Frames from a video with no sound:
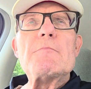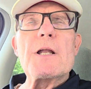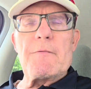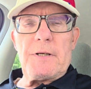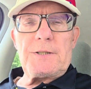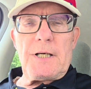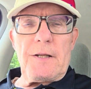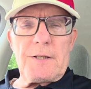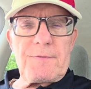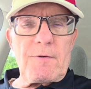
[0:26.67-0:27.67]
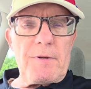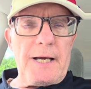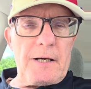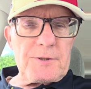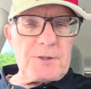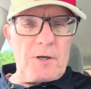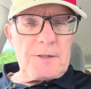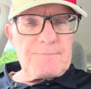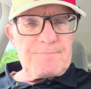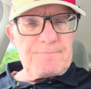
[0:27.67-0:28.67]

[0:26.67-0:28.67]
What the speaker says: But let me say this from the outstart.